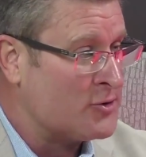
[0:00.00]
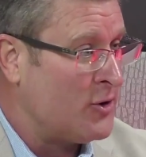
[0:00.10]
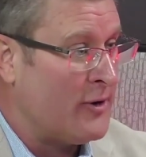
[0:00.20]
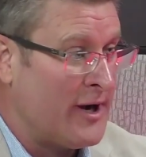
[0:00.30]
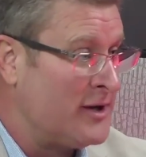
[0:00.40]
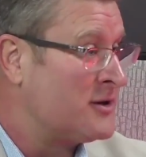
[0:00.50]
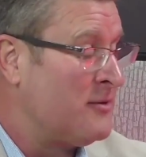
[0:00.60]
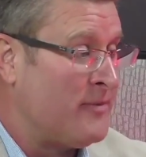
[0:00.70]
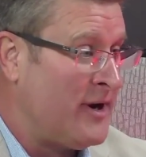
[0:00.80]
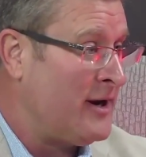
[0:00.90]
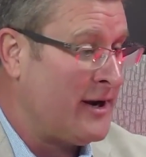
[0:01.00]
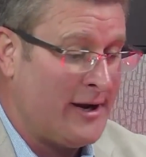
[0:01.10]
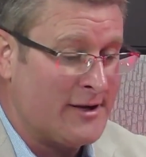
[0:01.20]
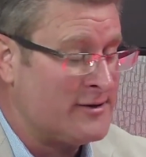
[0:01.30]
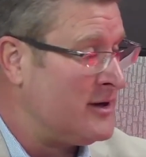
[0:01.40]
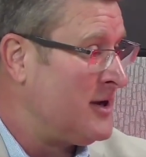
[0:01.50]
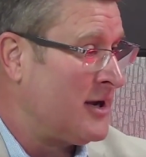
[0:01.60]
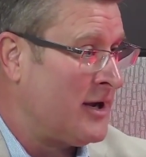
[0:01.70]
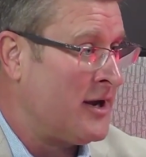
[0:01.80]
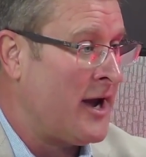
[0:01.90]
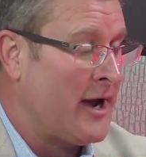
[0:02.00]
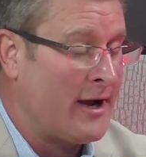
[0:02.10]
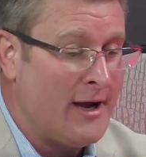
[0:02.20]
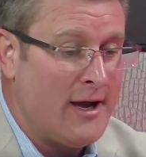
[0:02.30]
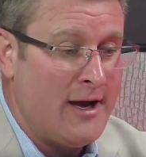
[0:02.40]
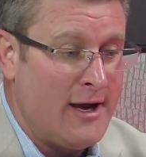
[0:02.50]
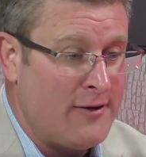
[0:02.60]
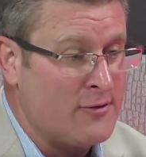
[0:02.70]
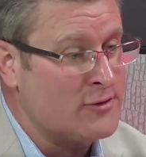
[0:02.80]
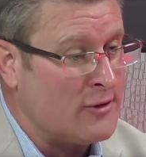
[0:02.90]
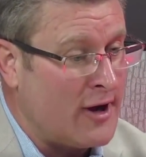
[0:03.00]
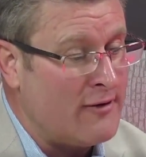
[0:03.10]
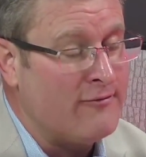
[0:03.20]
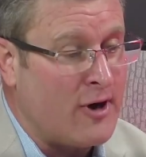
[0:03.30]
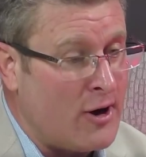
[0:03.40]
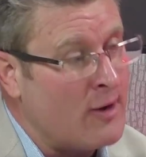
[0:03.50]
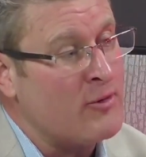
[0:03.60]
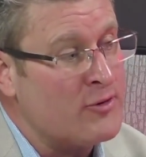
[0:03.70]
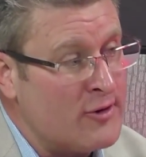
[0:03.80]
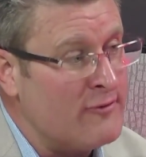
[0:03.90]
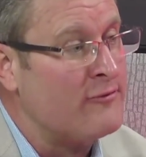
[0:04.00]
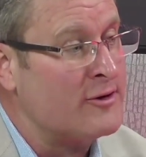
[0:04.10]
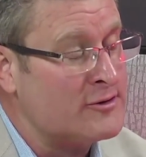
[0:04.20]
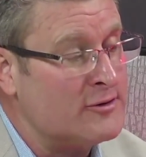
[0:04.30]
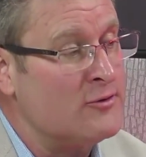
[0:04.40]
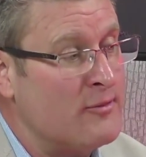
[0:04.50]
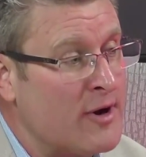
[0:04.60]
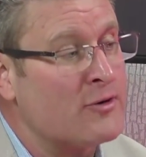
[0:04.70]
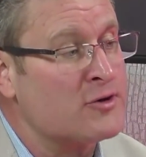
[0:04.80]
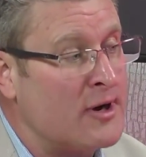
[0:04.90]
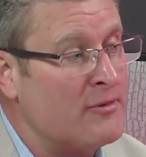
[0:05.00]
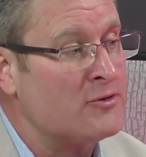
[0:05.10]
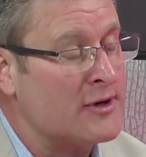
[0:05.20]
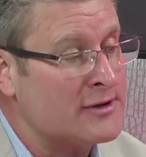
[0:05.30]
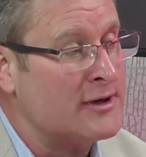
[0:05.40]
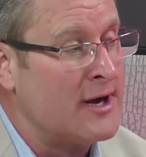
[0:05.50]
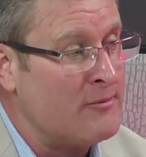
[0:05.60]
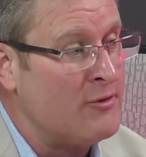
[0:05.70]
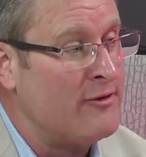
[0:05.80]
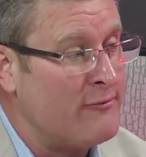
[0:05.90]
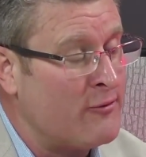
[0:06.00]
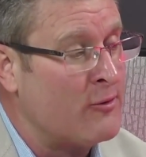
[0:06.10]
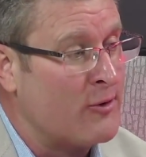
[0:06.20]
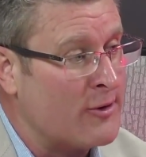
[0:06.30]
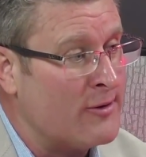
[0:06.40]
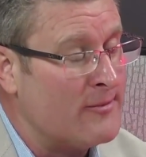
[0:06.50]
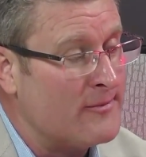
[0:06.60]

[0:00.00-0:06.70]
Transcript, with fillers: So it is competing, it is the yin and yang, and there's a lot of opportunity for us to do a better job addressing that moving forward.